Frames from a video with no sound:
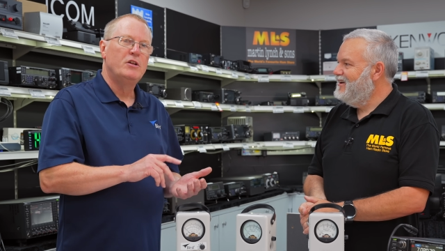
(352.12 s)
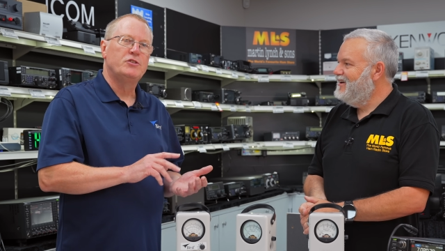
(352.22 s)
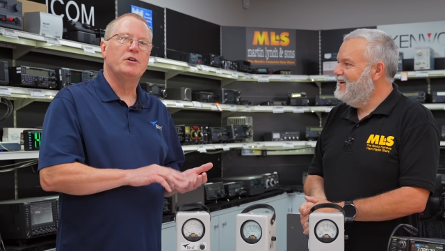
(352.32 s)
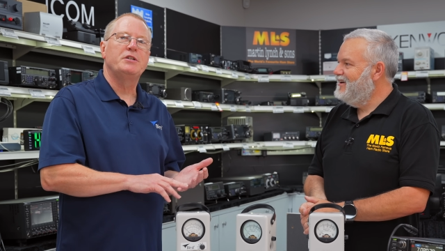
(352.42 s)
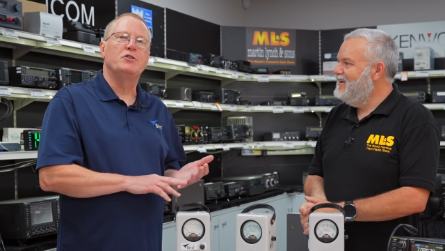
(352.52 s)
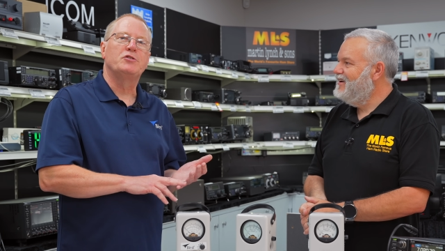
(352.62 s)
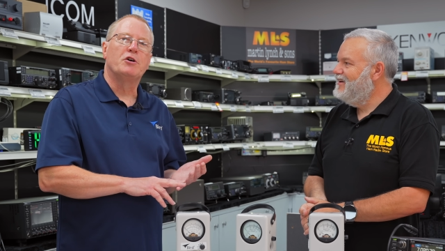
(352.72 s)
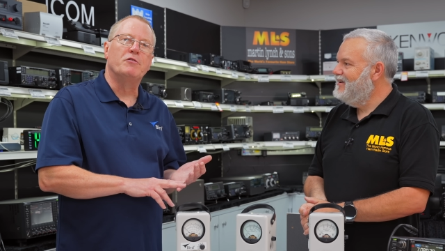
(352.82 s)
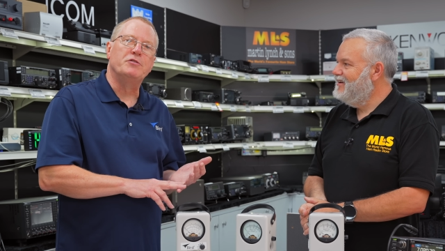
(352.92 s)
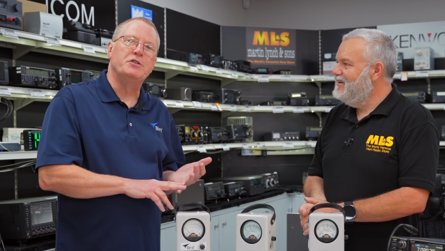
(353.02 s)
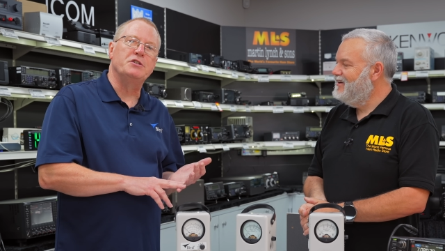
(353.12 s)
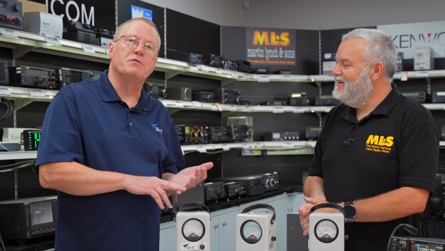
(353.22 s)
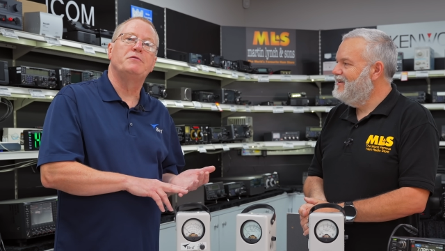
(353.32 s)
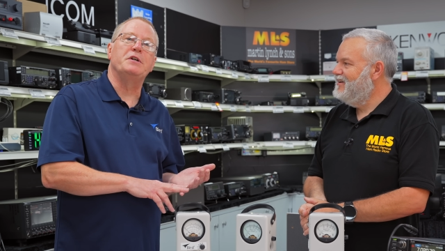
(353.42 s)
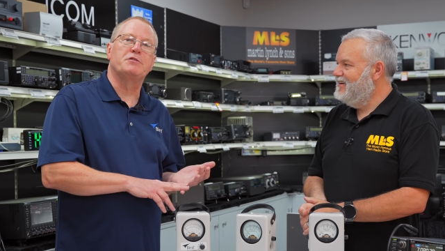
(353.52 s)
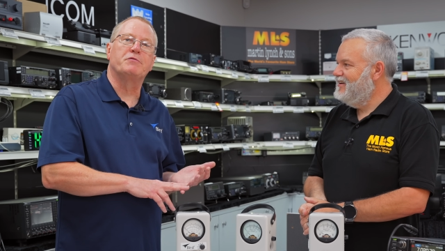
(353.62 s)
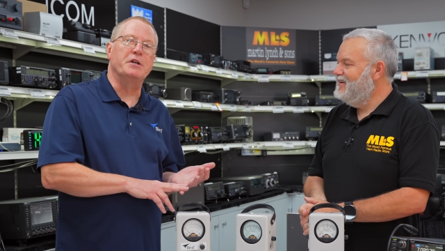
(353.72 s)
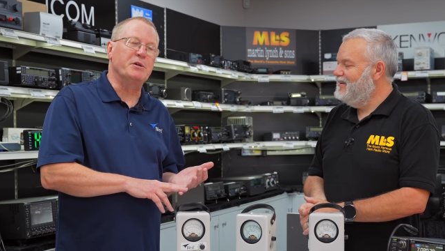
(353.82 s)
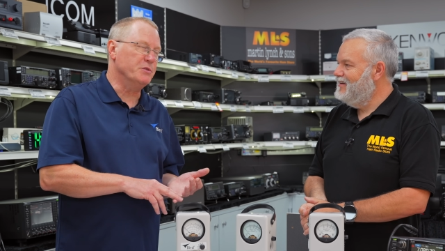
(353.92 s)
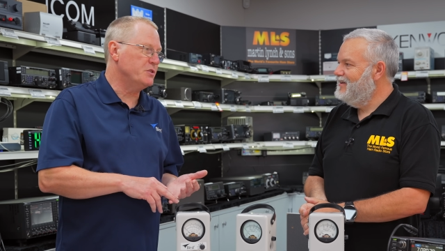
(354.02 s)
Speaker 1: tighter tolerances at fixed
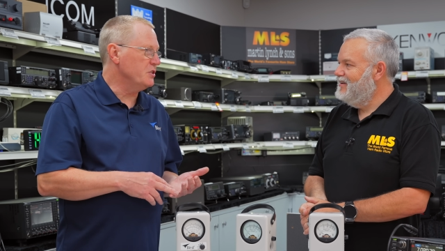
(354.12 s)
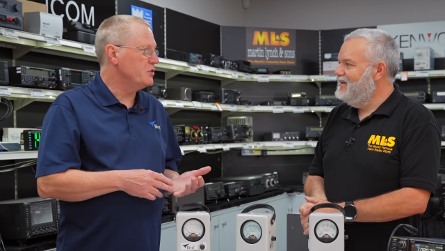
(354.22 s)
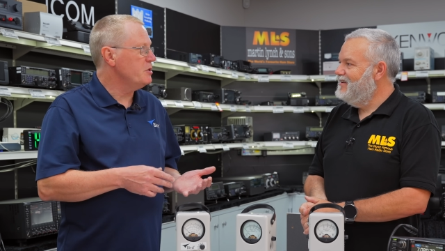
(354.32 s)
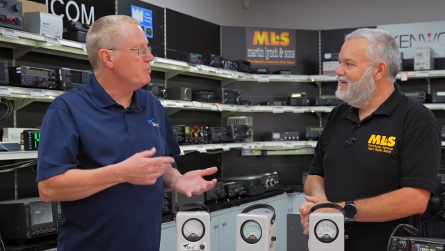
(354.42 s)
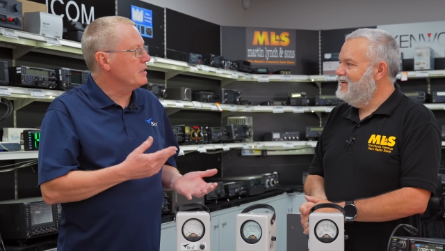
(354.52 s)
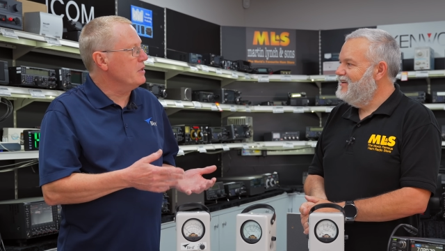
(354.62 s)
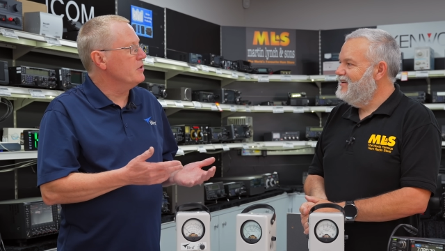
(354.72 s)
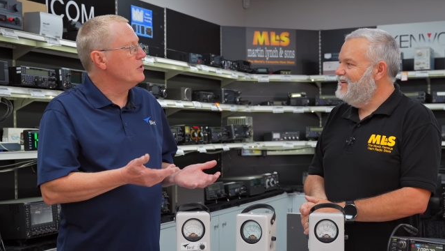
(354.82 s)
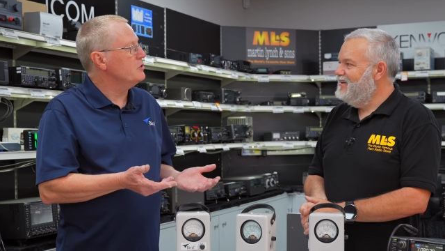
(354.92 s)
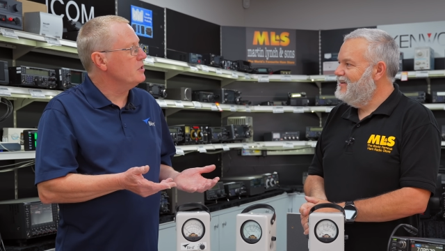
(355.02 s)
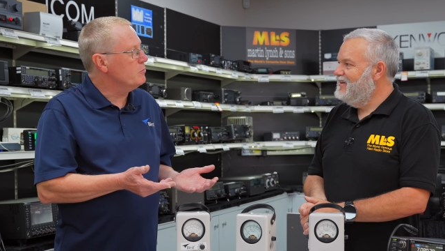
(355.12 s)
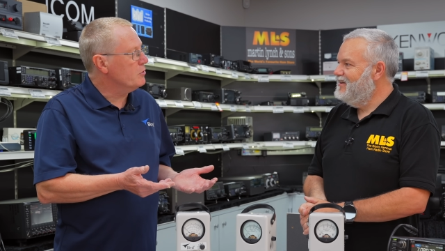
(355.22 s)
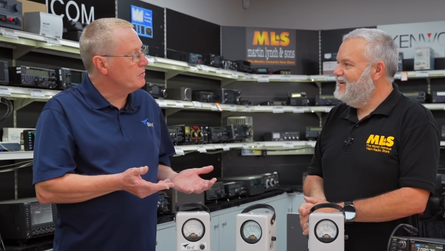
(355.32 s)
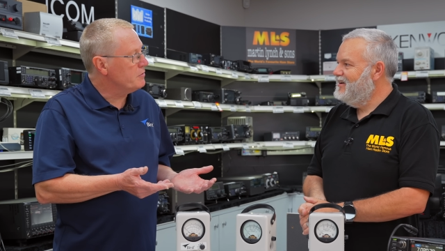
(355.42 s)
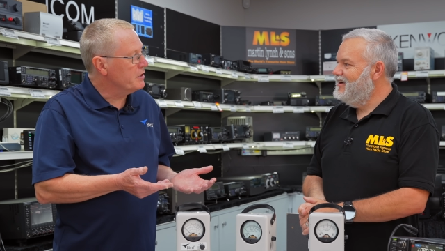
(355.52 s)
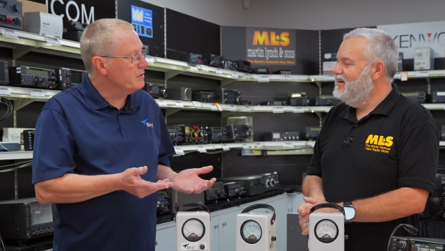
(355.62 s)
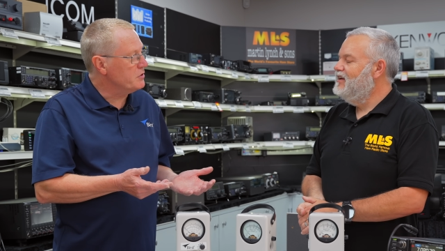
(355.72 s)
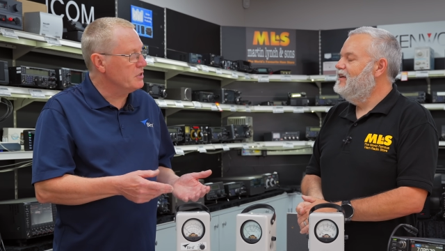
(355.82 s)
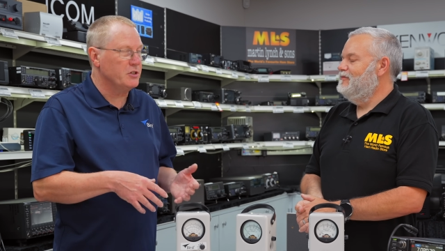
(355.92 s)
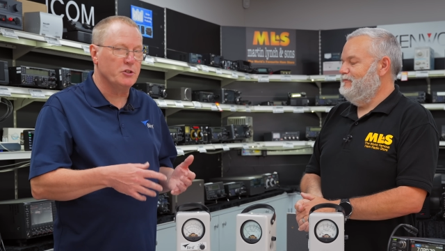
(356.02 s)
frequencies, typically
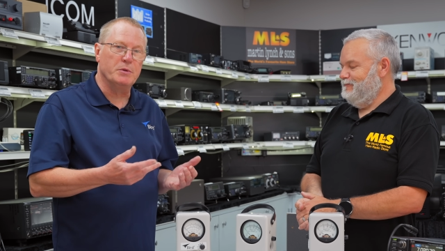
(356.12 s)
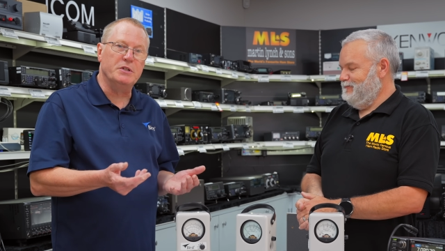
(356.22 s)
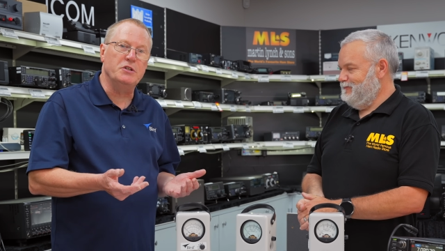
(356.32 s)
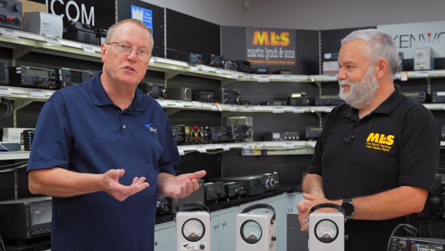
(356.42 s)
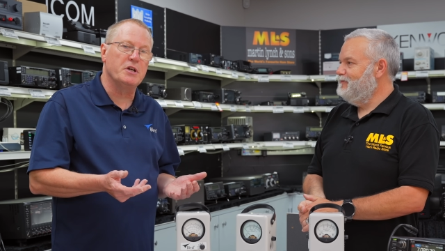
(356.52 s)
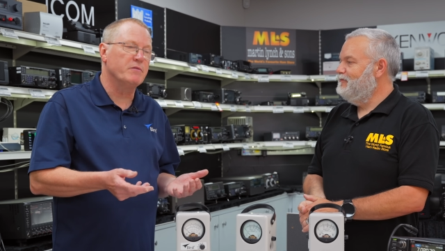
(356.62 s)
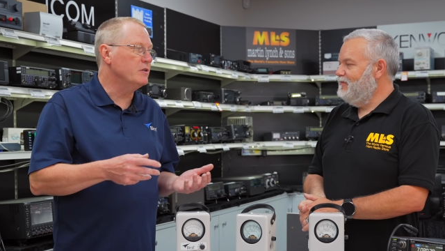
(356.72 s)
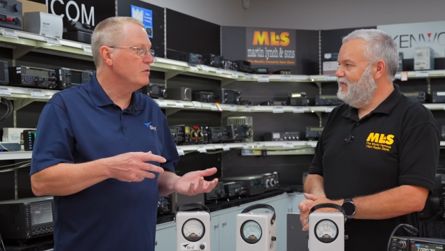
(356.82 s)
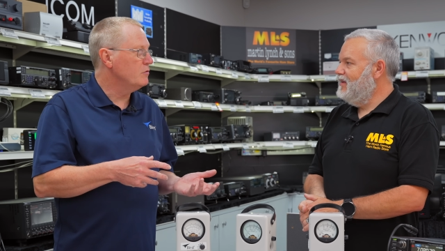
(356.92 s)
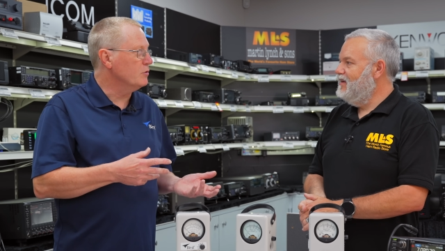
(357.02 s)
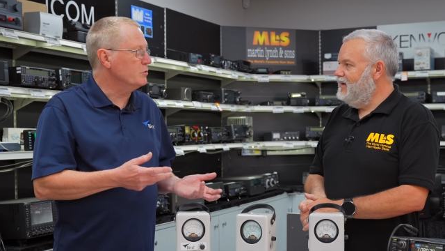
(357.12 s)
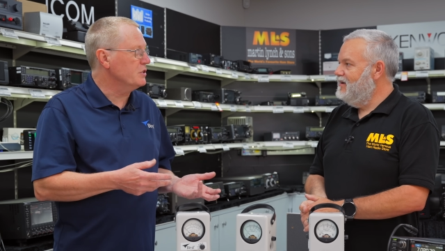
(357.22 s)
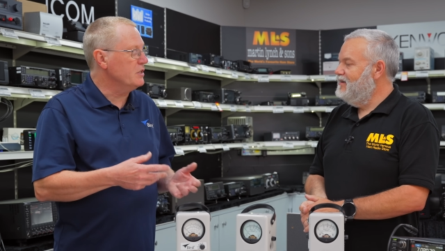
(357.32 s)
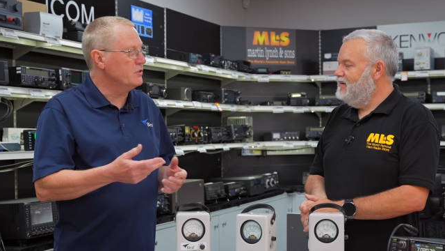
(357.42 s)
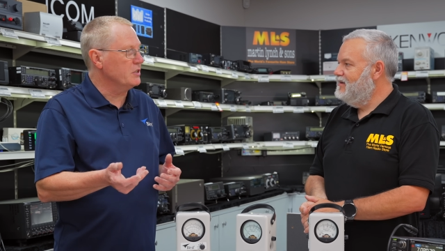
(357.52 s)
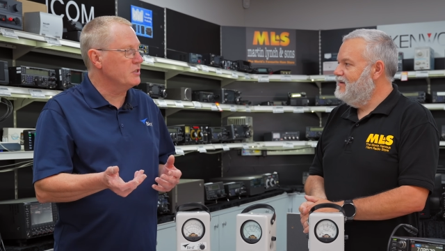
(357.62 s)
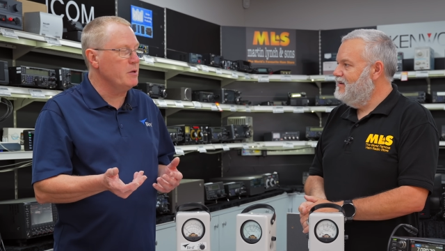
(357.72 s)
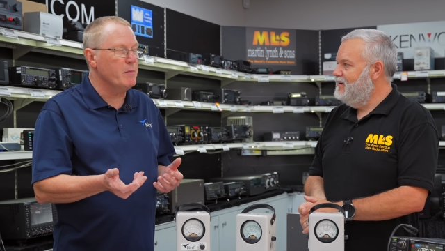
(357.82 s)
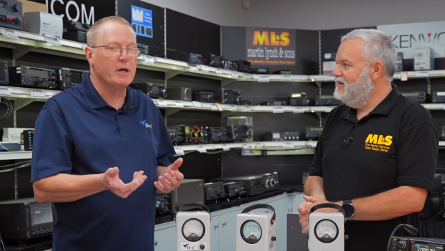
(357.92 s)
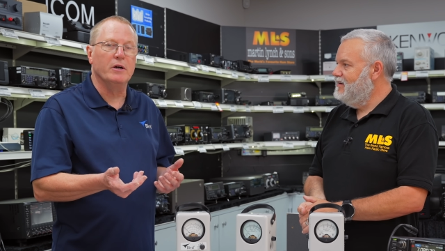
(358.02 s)
13.56, 27, 40, yeah. 60
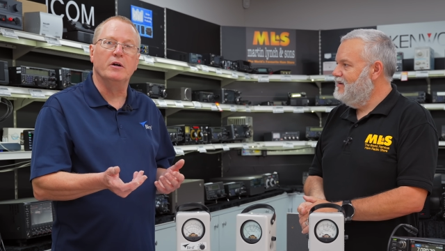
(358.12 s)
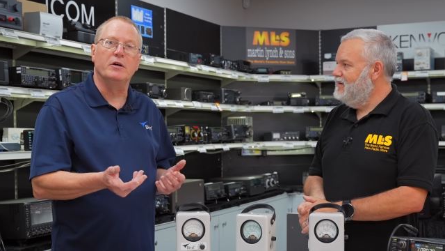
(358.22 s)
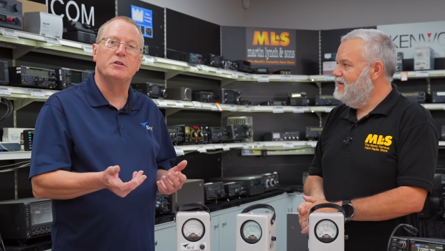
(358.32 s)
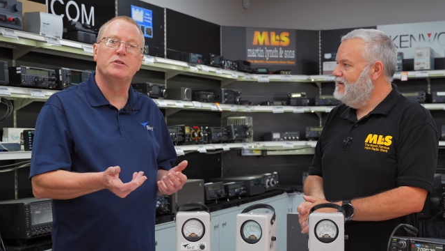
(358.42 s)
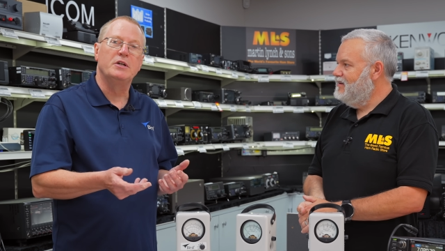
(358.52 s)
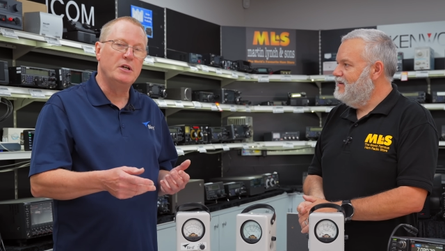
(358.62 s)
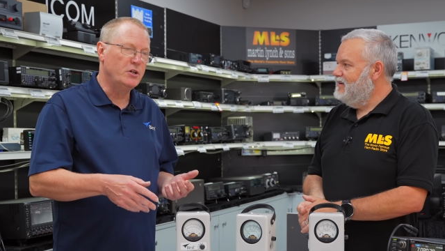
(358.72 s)
megahertz.